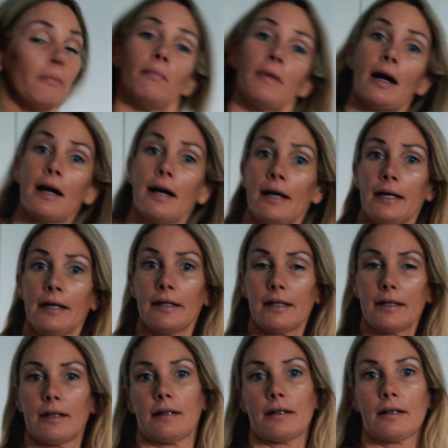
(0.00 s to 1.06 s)
my
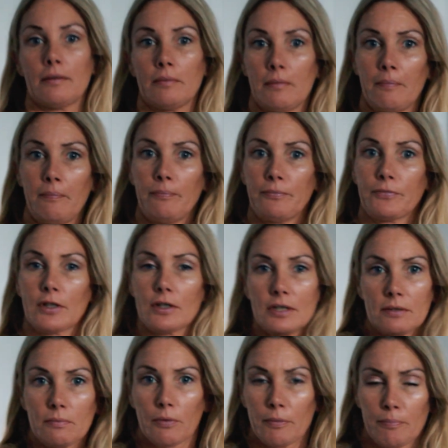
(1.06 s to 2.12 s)

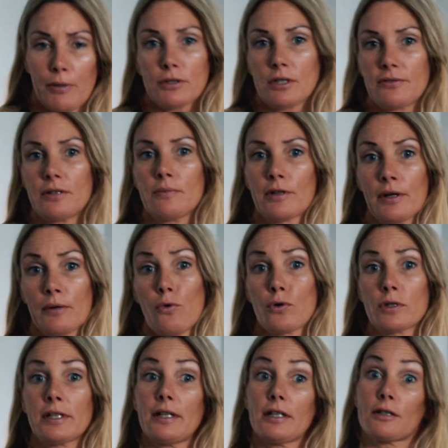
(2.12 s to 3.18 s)
pot of simmering
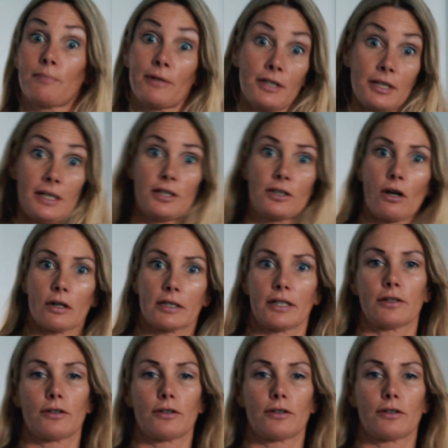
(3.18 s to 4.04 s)
water is busy starting